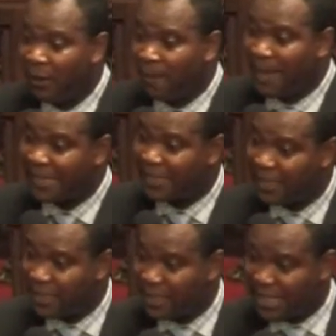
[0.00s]

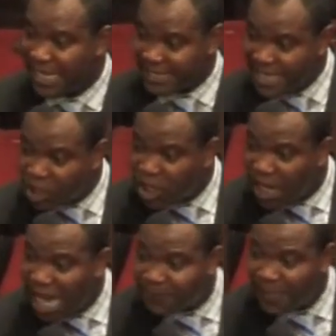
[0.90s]
But the essential
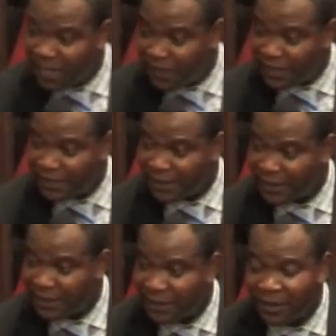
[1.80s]
has been given.
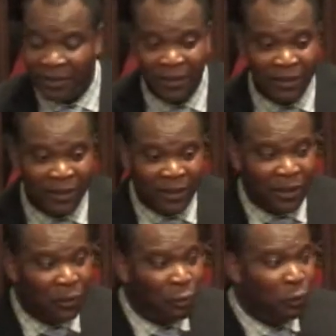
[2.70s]

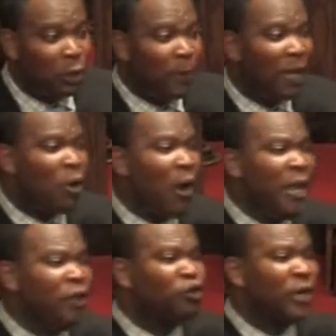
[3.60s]
We will be
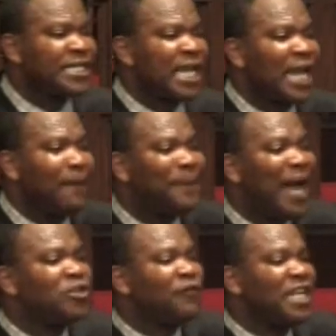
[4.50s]
going to a second
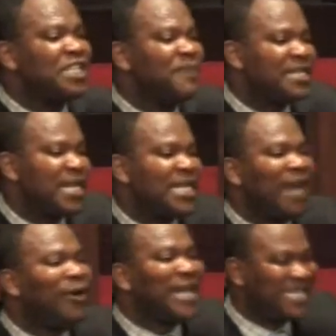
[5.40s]
part of this message
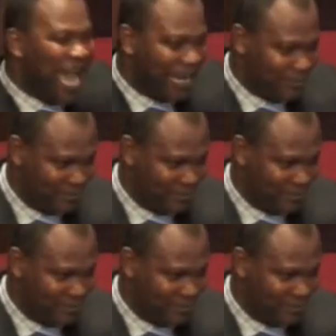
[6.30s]
another time.